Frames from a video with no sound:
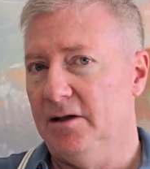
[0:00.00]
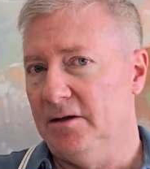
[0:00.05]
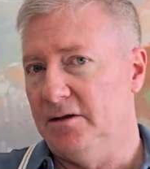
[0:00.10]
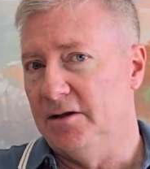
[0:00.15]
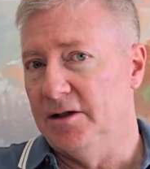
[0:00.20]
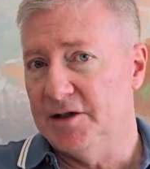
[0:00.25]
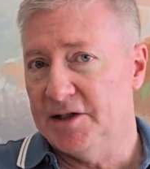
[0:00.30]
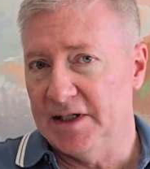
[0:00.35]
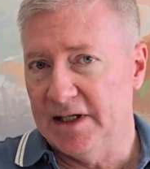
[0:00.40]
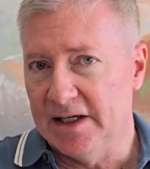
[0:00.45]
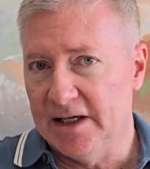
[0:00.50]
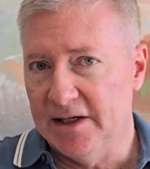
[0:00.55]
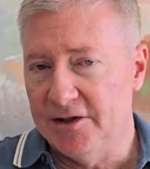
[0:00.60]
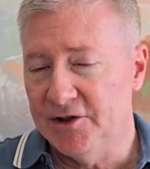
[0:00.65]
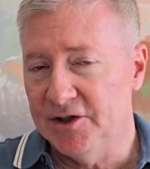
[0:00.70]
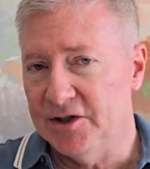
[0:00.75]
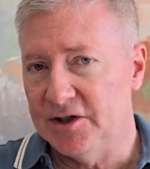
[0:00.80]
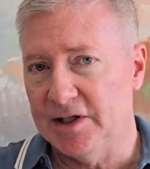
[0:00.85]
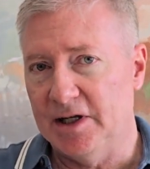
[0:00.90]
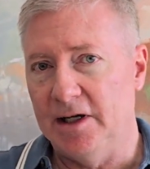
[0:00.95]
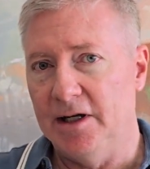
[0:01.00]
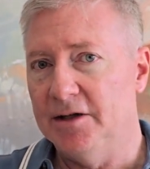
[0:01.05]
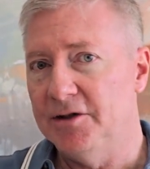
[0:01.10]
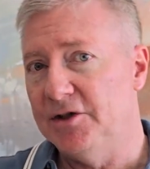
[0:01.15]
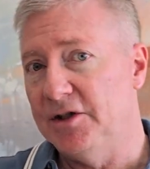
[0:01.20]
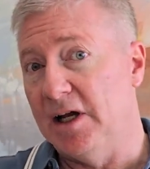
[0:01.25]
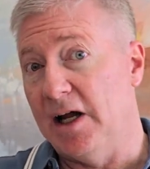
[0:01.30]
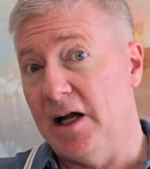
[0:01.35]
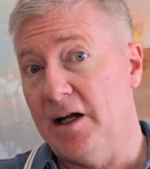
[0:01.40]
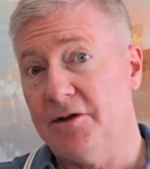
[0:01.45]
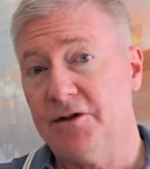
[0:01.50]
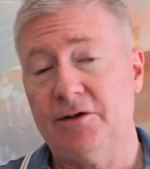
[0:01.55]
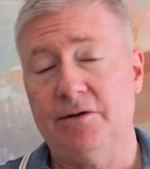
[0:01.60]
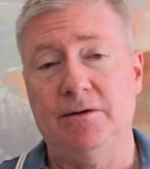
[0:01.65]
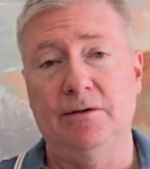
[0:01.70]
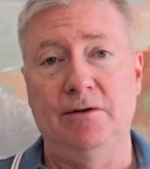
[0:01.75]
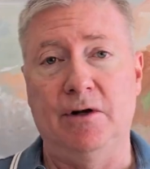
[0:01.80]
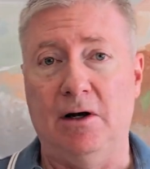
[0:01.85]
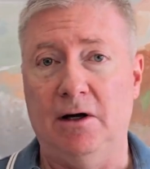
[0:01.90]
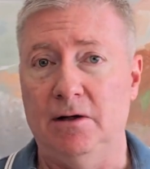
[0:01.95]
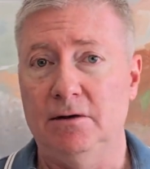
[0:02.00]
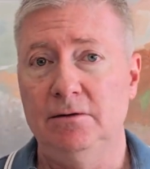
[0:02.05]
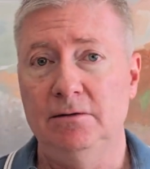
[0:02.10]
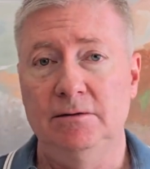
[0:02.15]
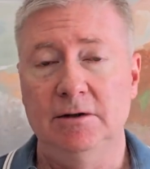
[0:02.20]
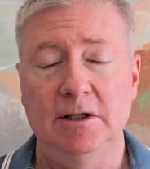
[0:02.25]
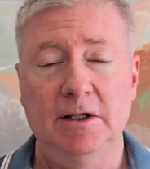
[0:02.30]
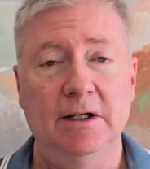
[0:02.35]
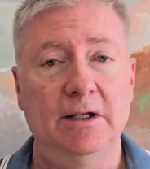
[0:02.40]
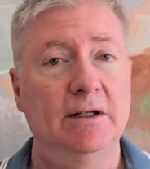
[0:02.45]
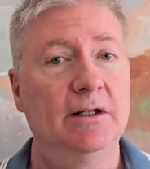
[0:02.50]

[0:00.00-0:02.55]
Listing agent says yes or no.